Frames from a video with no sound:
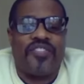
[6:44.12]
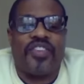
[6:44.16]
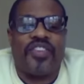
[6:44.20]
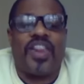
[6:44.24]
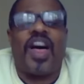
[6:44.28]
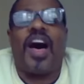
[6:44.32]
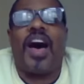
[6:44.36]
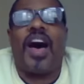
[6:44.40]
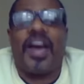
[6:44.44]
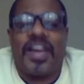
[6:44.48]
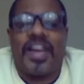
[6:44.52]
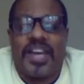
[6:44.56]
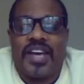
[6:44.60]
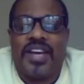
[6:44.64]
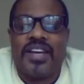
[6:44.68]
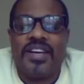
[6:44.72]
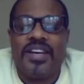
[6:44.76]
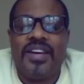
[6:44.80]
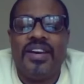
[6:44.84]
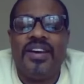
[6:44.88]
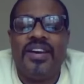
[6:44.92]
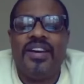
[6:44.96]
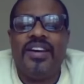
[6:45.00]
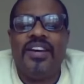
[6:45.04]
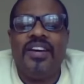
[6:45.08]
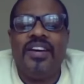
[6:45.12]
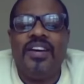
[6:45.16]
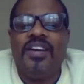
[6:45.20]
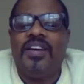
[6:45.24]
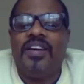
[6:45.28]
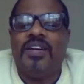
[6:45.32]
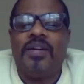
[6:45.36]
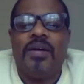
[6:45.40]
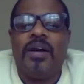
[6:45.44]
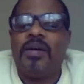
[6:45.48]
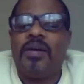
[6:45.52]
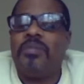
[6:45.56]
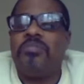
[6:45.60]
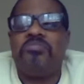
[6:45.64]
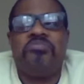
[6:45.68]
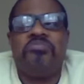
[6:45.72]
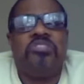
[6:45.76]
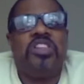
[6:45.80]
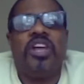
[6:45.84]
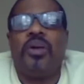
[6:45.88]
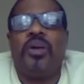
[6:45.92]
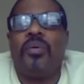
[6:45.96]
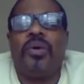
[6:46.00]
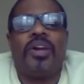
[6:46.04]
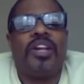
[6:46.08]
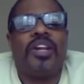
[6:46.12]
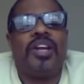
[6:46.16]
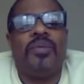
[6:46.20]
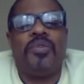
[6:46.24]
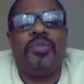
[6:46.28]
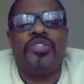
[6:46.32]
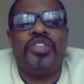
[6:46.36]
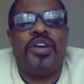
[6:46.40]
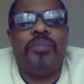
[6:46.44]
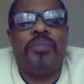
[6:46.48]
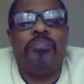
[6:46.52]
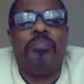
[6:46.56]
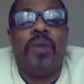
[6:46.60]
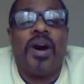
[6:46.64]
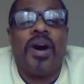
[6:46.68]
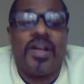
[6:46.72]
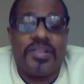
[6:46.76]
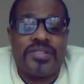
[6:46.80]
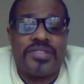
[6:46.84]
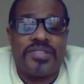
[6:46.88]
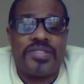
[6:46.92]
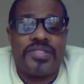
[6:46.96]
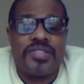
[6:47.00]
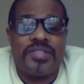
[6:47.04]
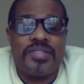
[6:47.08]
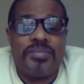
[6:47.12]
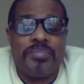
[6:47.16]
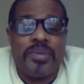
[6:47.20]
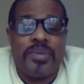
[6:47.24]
flying, literally within months.